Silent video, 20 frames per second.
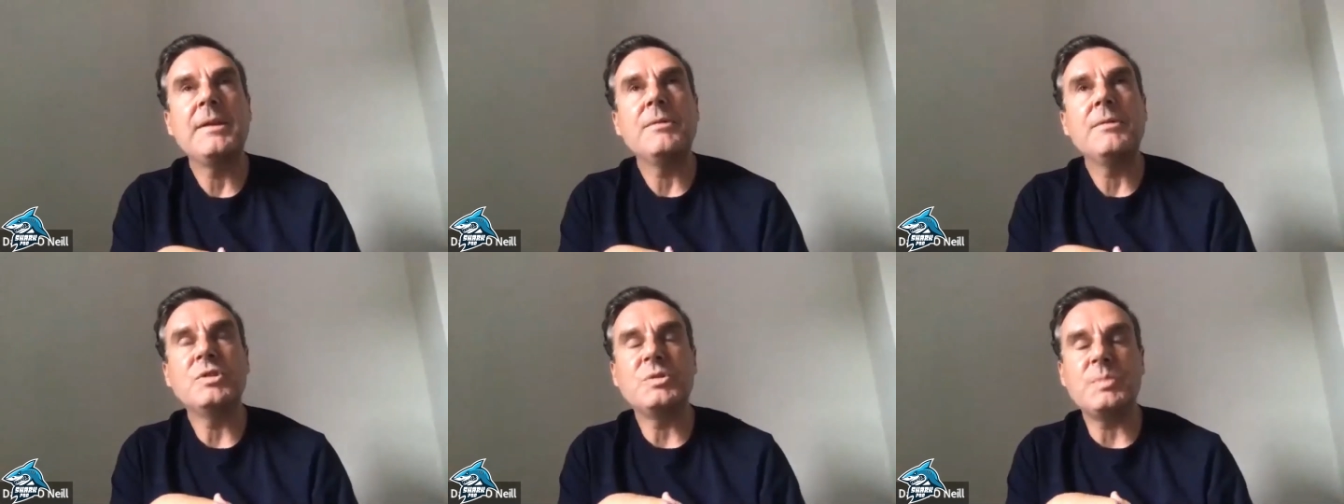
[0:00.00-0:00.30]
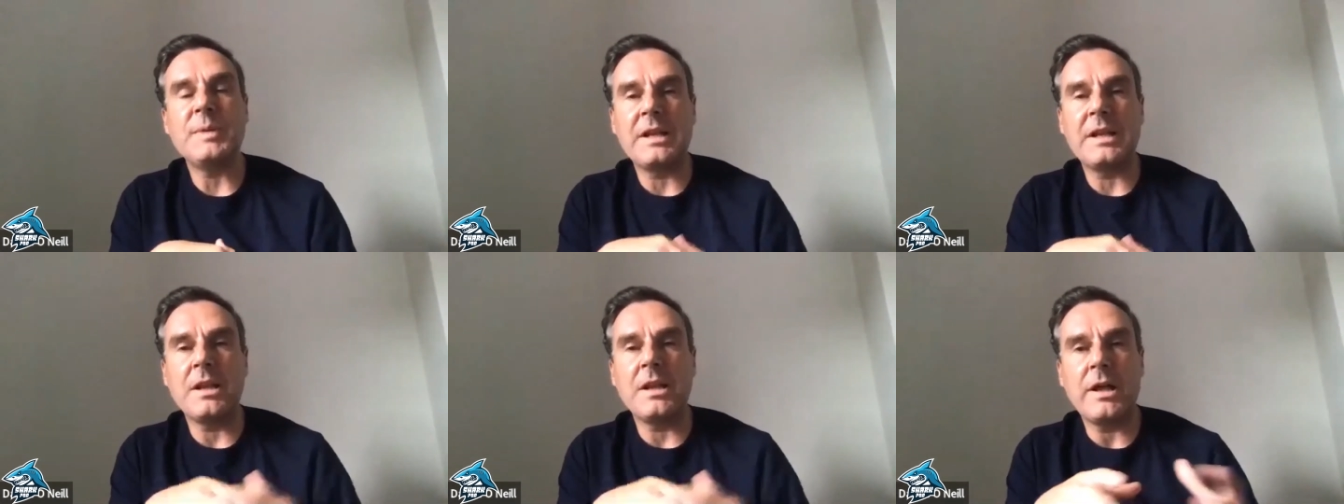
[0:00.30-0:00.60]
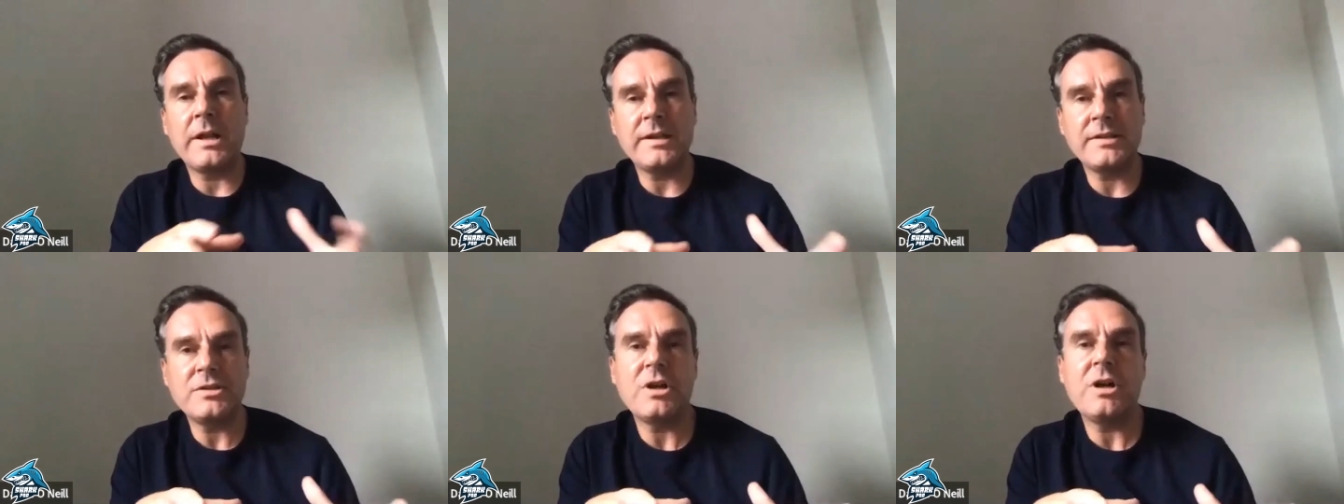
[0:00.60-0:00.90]
we spent a
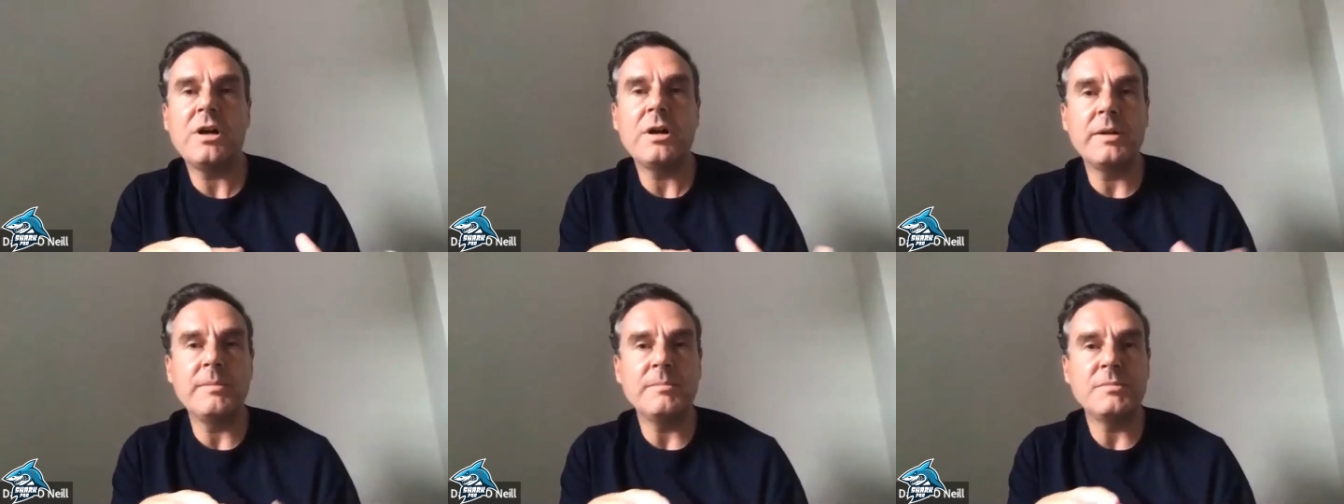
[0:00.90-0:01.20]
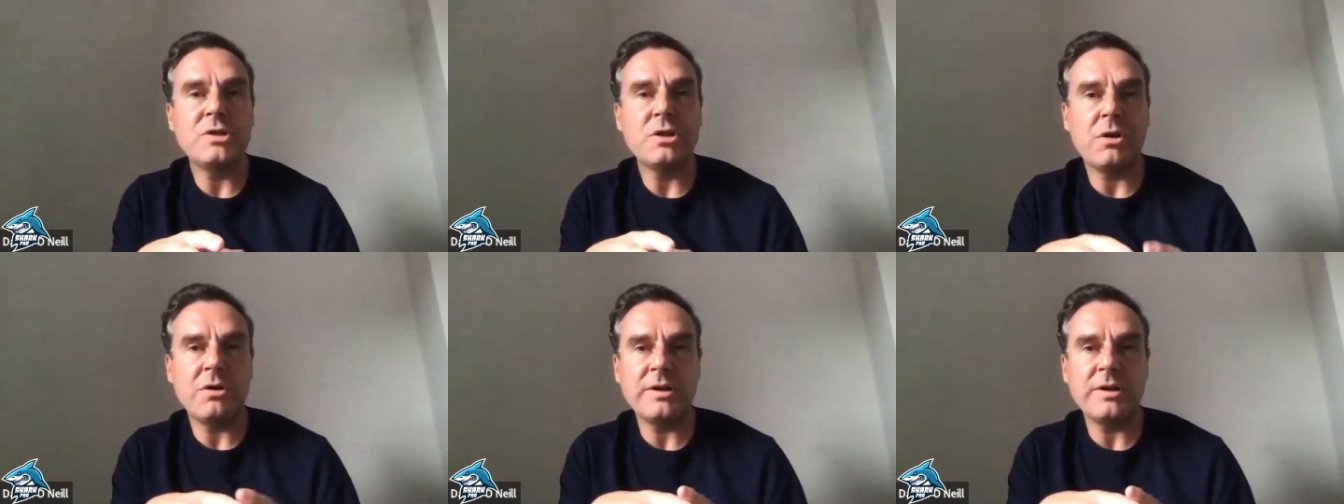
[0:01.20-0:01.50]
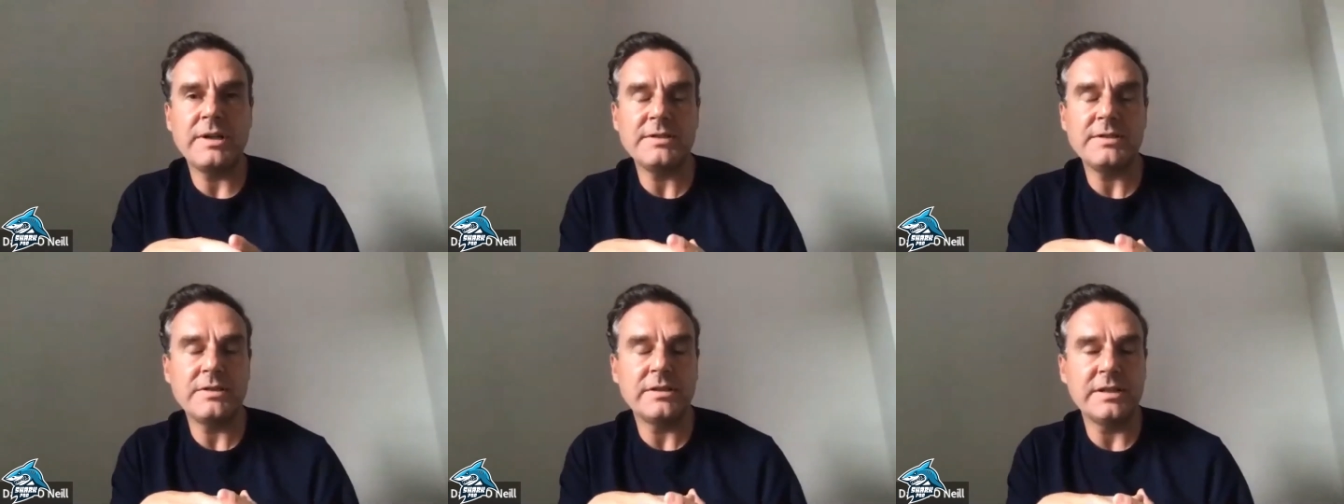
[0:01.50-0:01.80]
lot of time
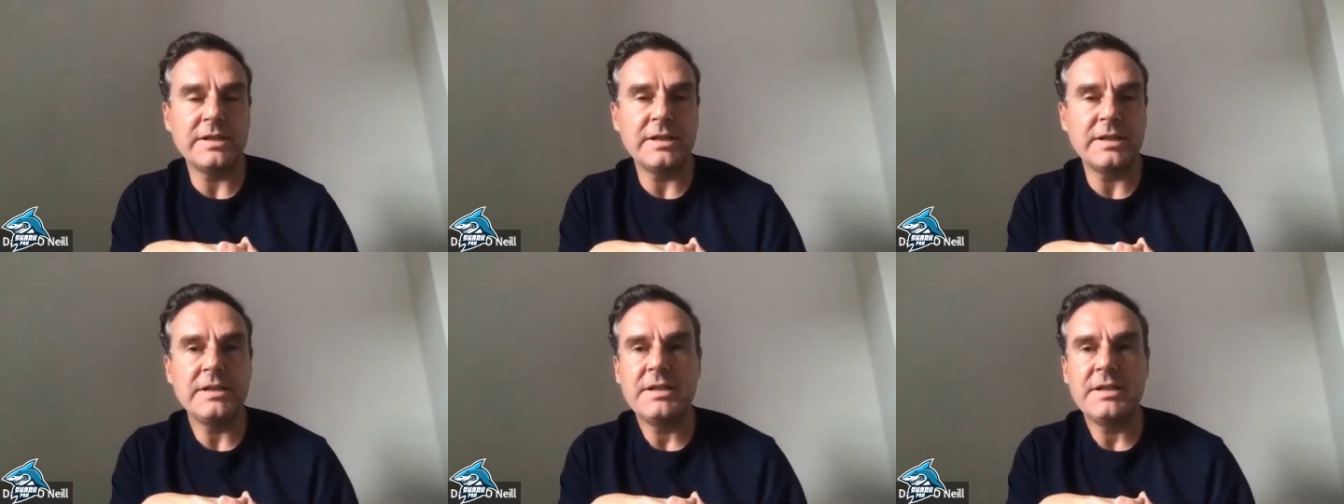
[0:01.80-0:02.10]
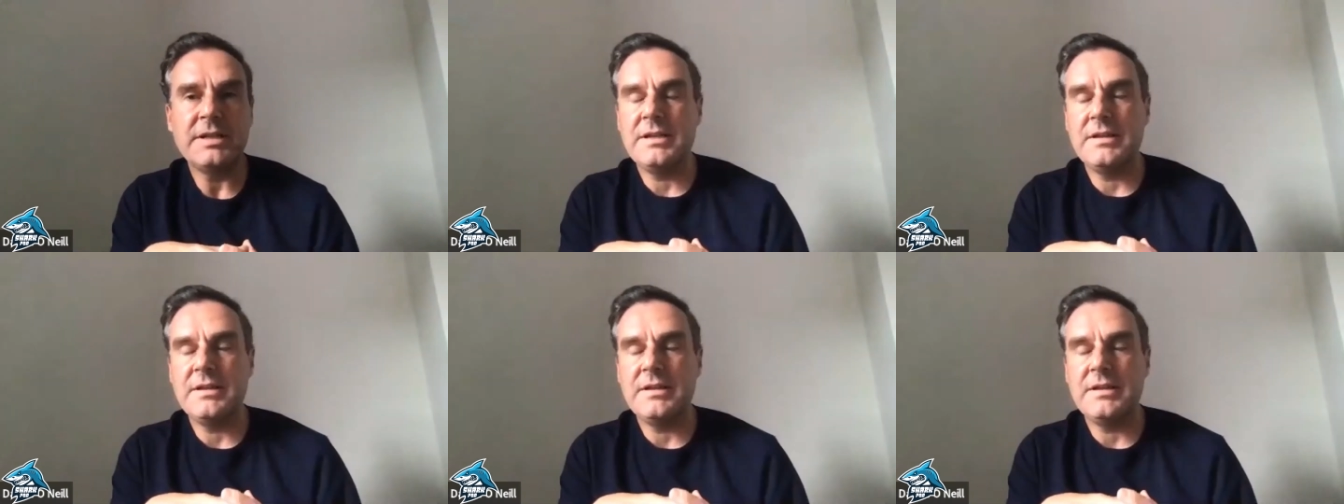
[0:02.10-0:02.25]
talking to